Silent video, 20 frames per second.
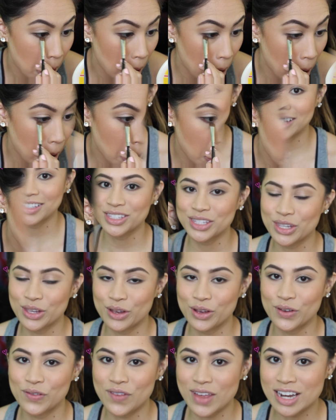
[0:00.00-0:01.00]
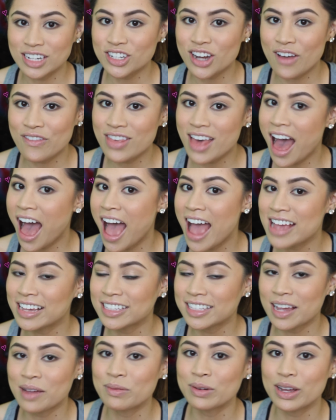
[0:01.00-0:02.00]
And to finish off the
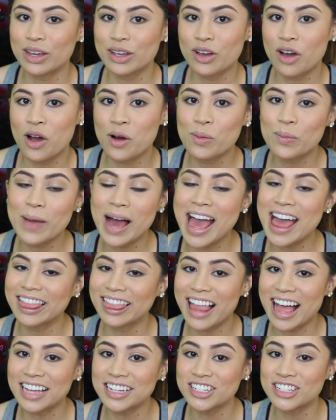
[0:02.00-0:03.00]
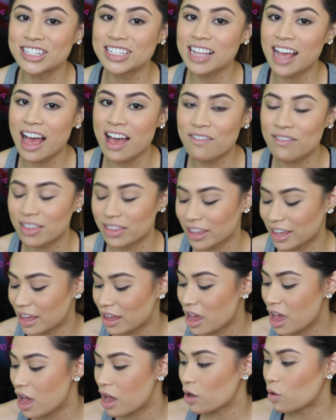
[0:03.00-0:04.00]
eyes, I'm gonna coat my lashes
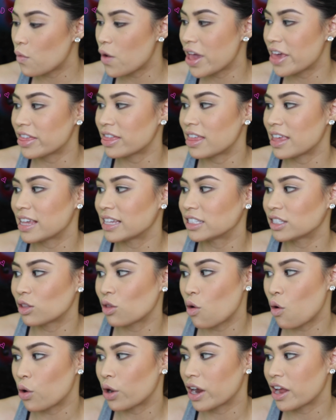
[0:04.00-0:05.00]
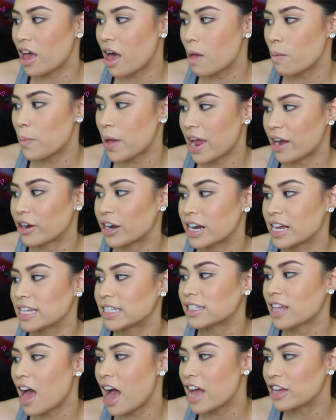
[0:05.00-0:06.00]
heavily with this L'Oreal
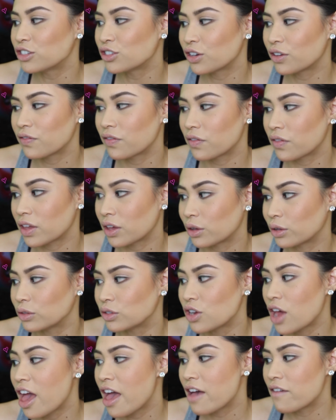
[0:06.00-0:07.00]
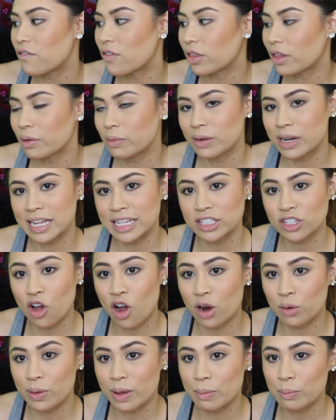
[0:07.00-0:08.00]
Paris Hydrofuge Voluminous
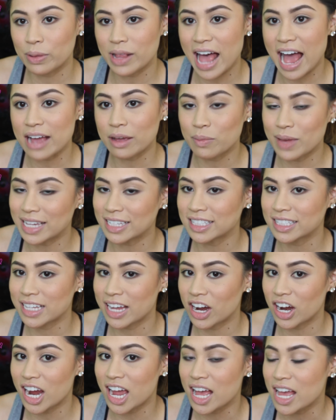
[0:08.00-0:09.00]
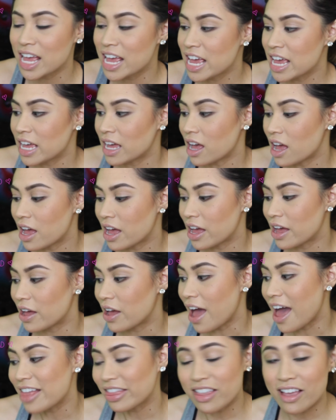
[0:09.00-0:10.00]
Carbon Black Mascara.
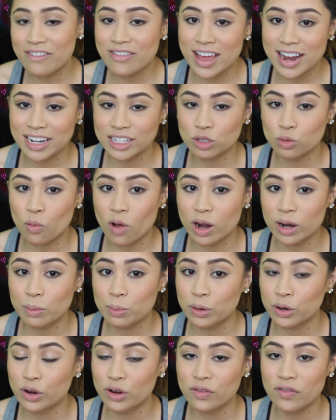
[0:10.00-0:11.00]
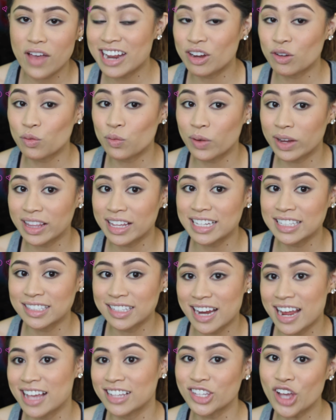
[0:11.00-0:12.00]
I love that it's waterproof and it really
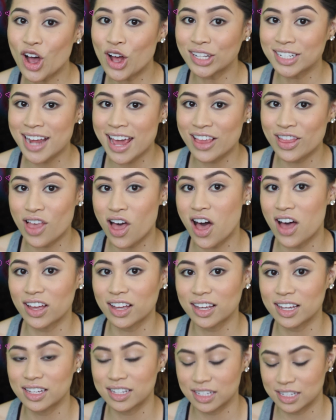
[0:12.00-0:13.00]
stays all day long.